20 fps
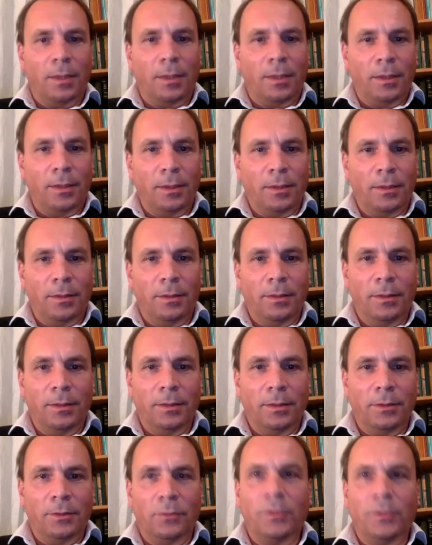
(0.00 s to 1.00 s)
I got
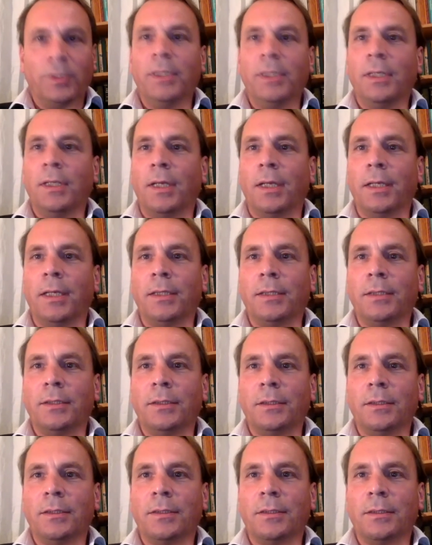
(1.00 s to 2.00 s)
the green light.
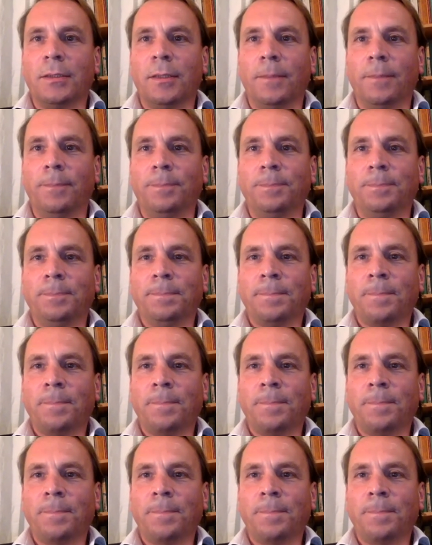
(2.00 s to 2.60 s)
It's um,